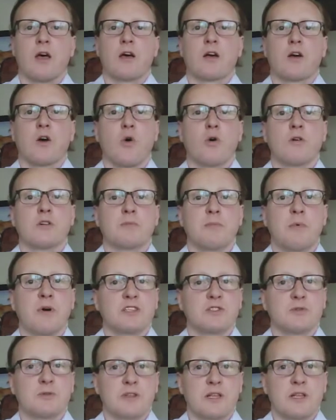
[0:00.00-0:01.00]

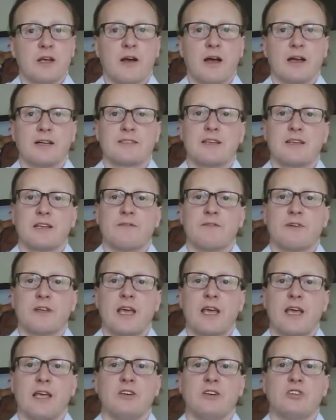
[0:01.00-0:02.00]
corresponds with their
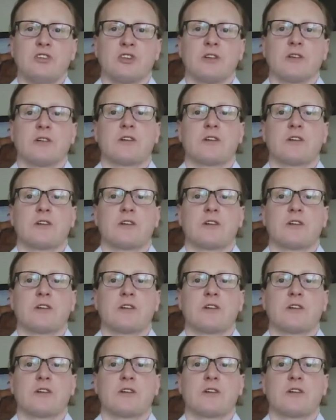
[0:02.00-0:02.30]
identification